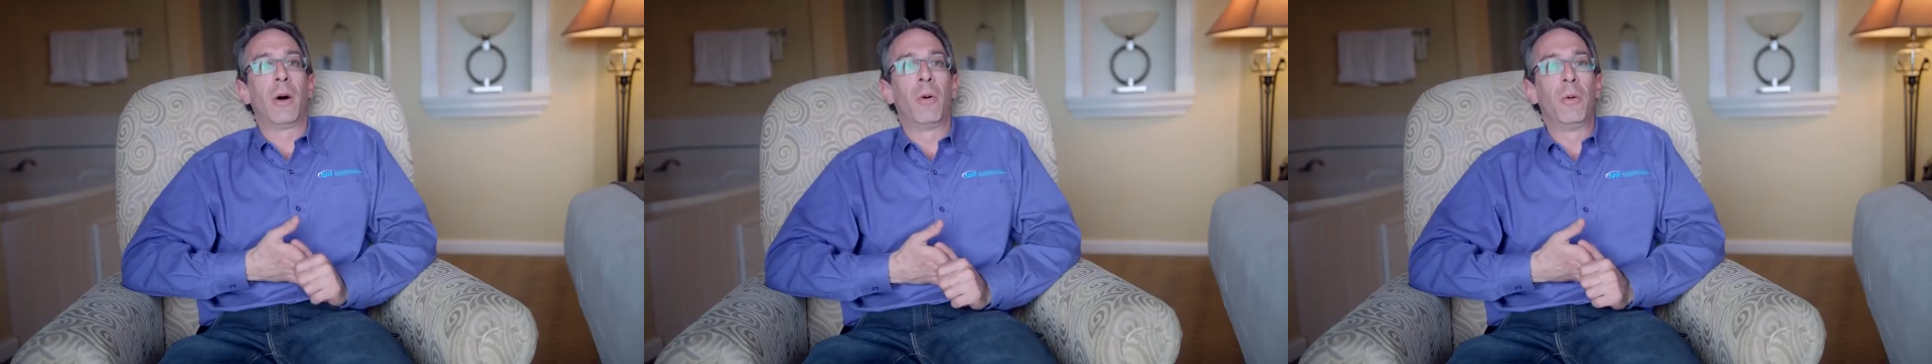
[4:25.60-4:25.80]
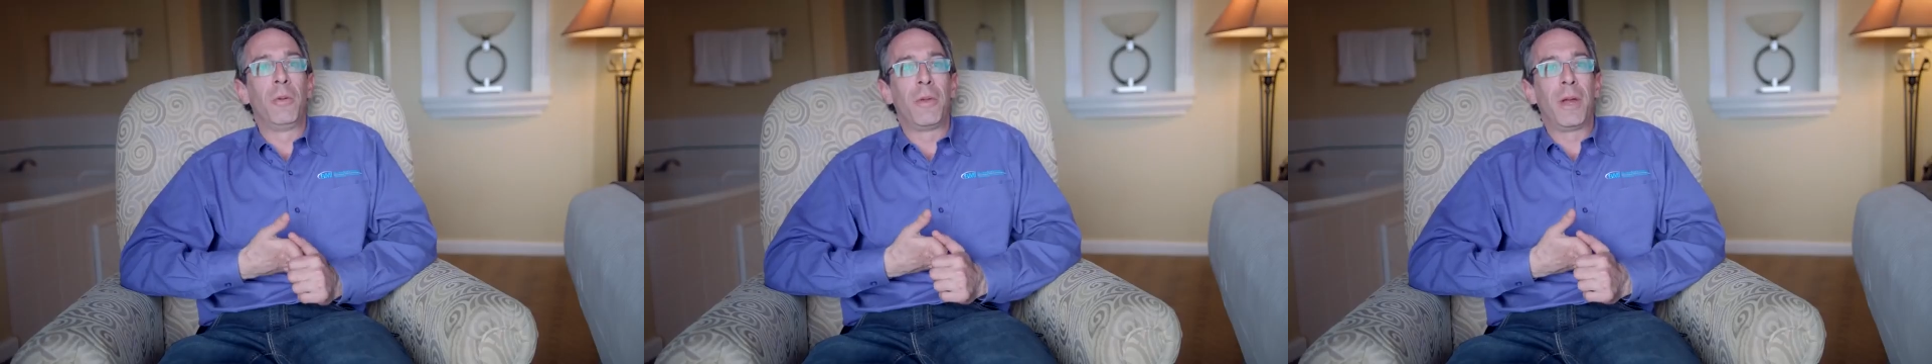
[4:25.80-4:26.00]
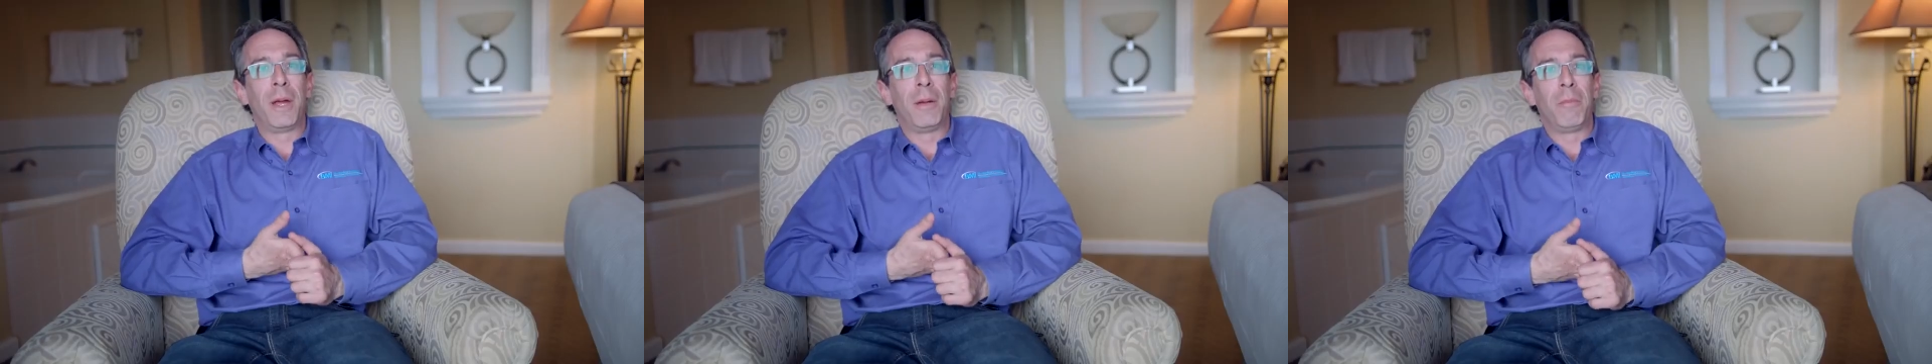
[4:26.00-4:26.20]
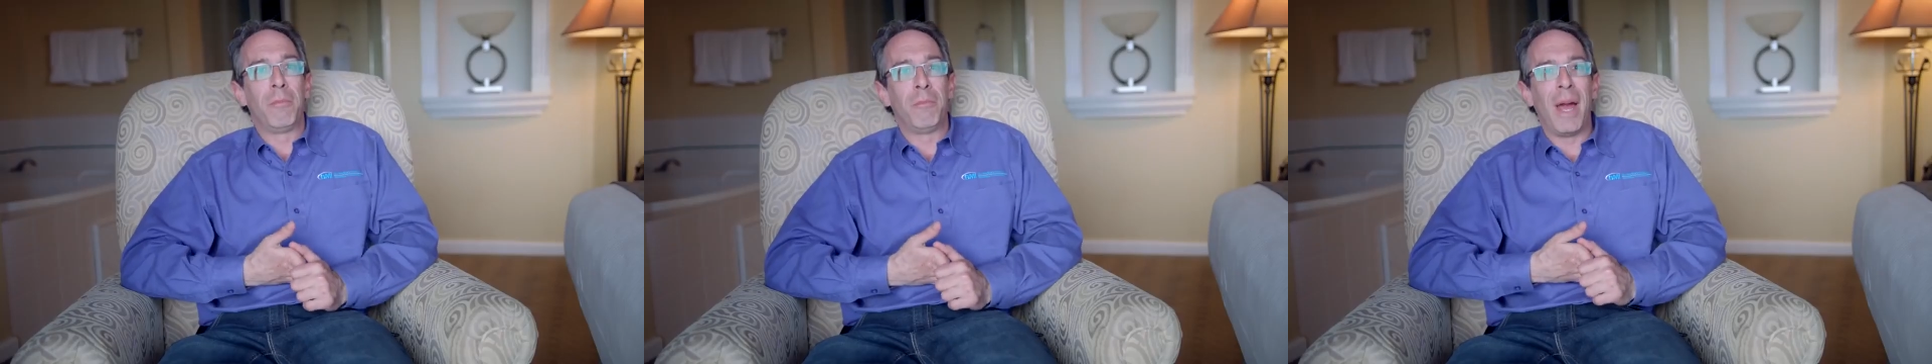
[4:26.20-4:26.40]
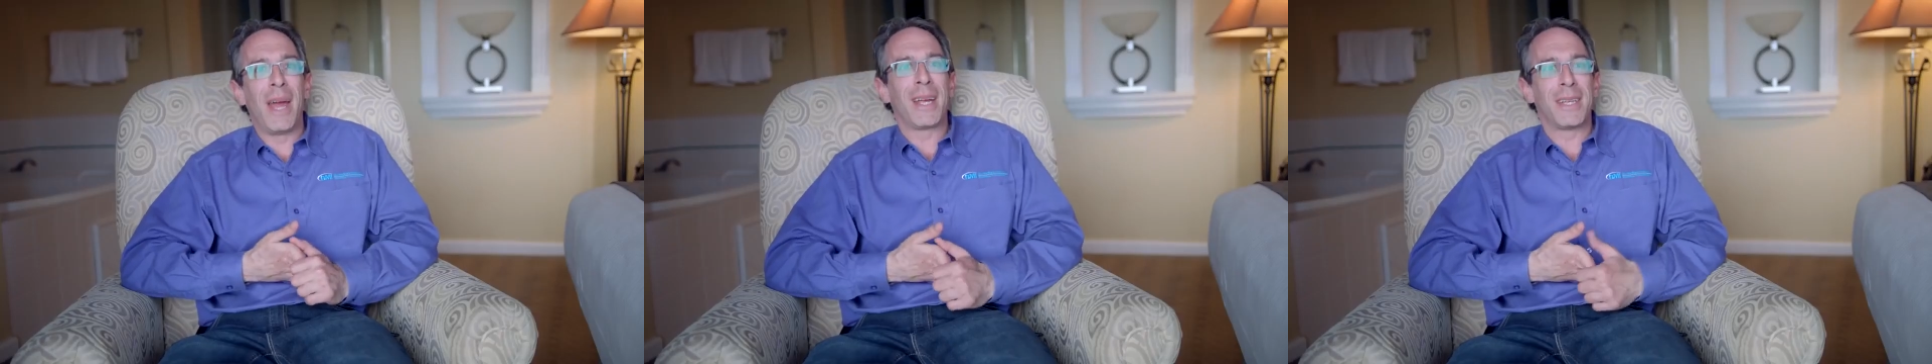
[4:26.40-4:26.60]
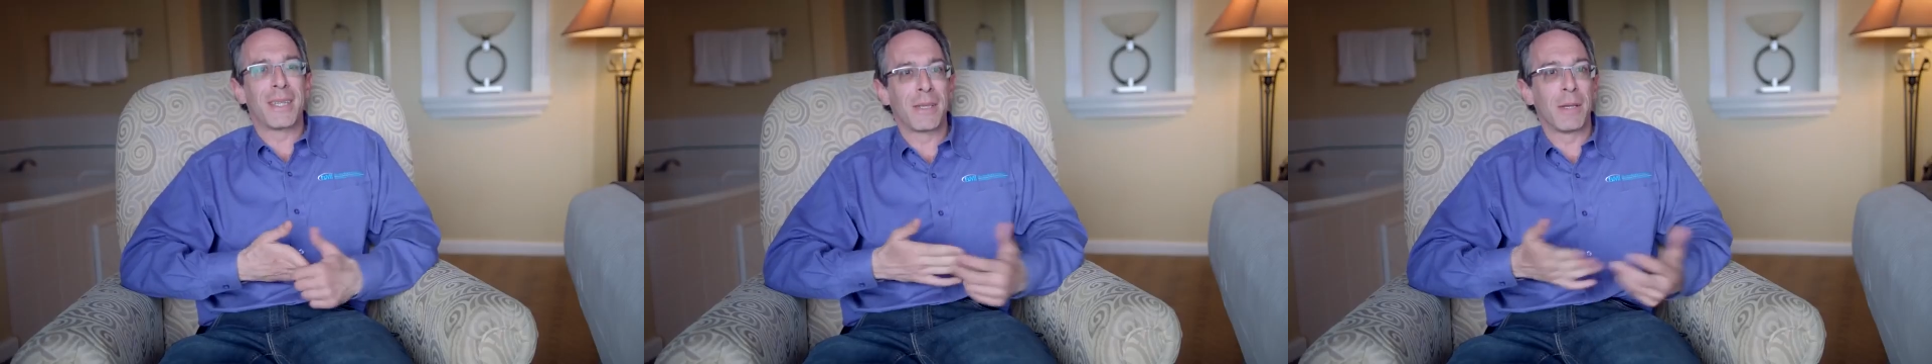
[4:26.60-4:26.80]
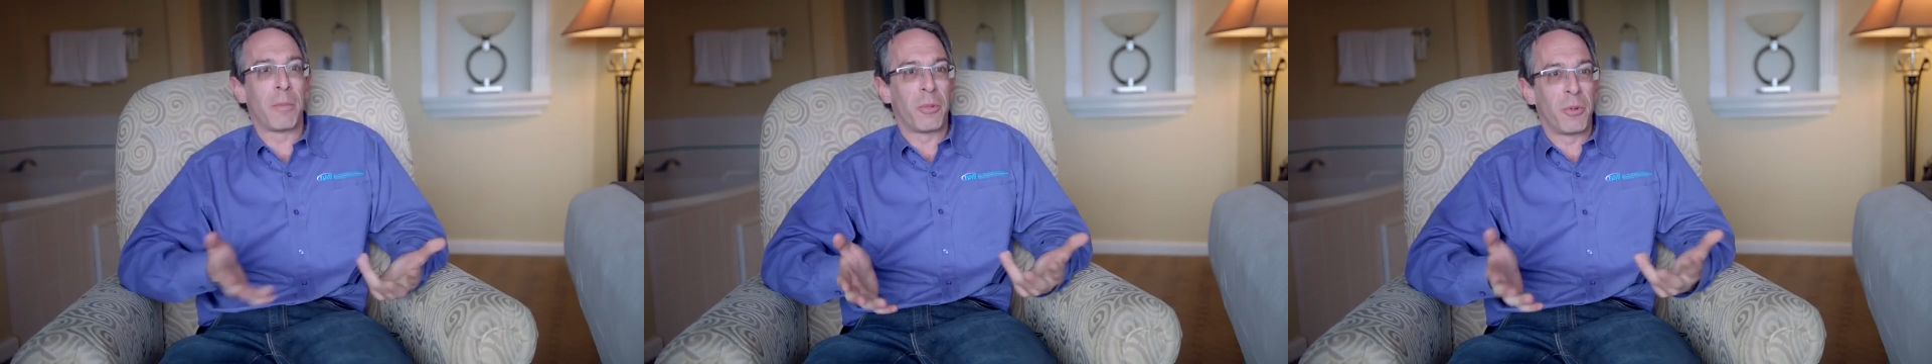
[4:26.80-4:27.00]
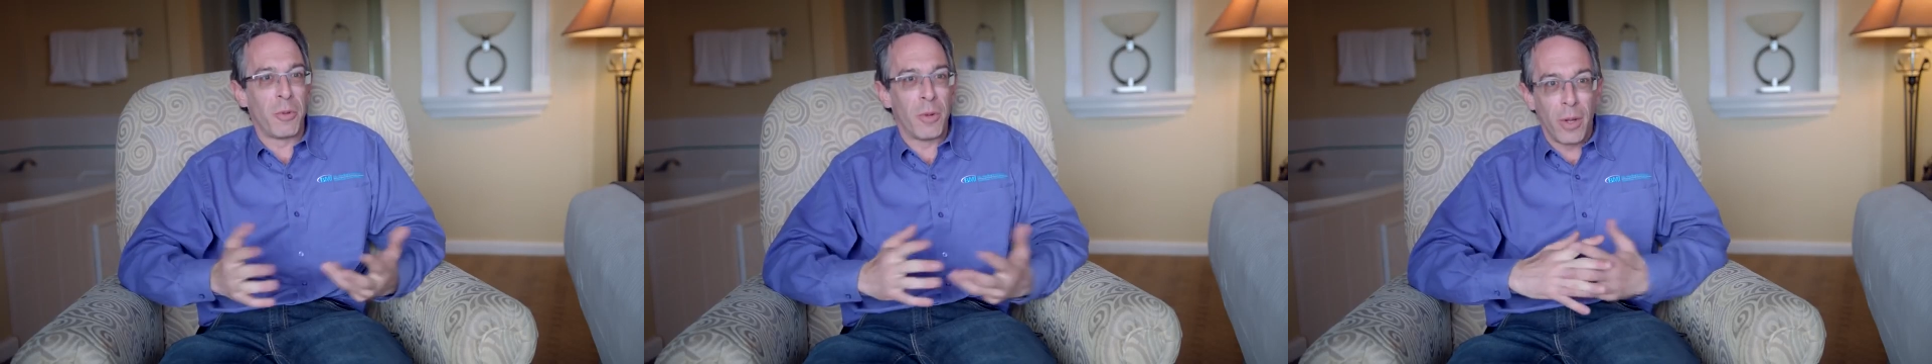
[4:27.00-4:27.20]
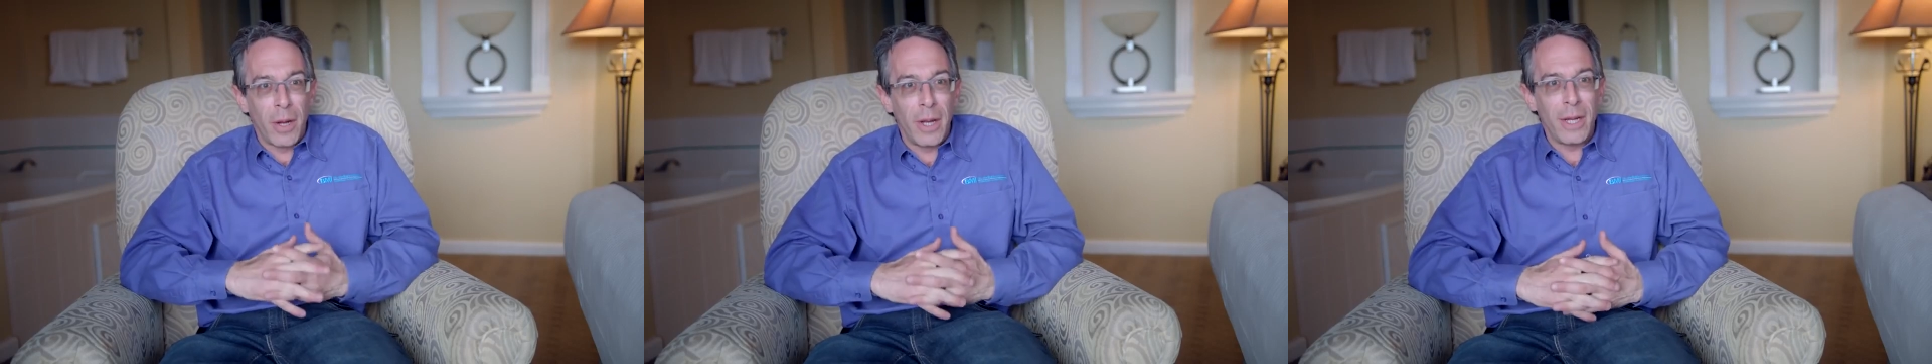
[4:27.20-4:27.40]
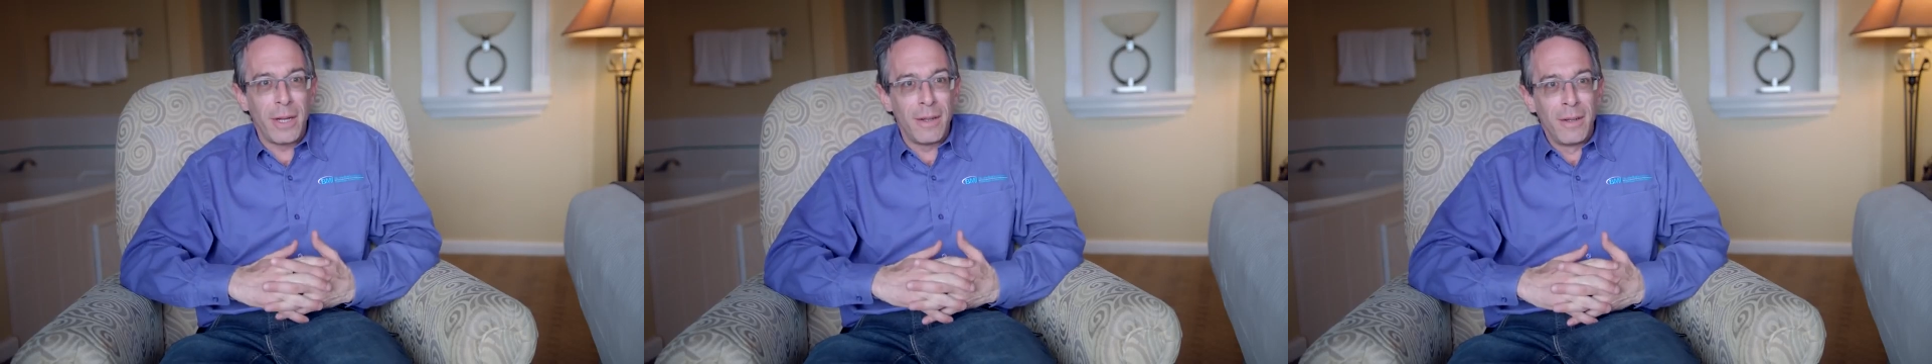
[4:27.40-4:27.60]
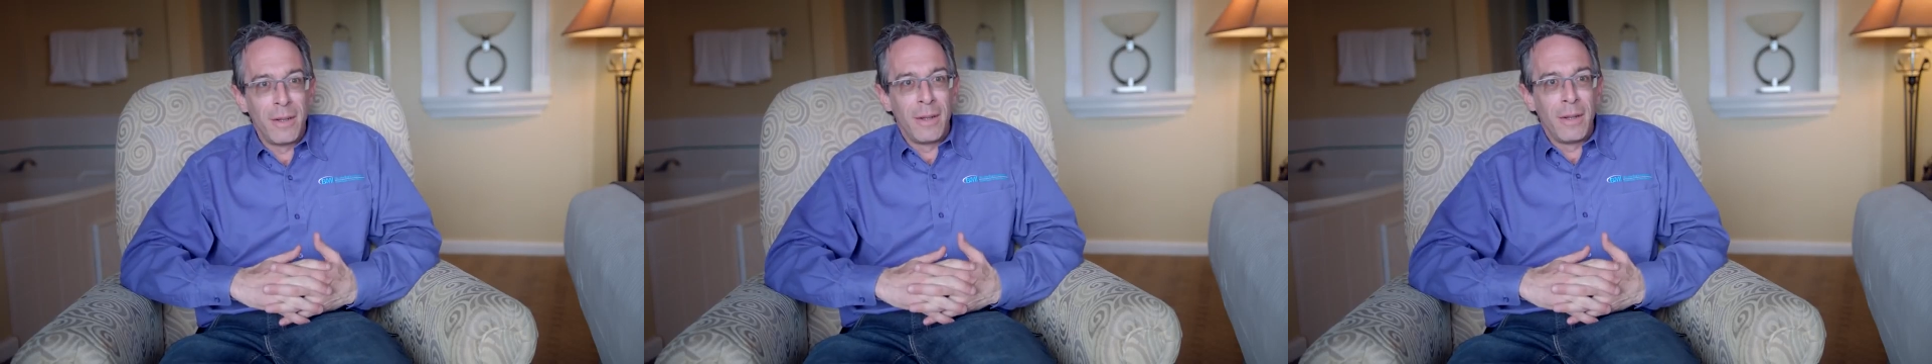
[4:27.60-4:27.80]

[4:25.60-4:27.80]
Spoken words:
out that Maggie slept through the night.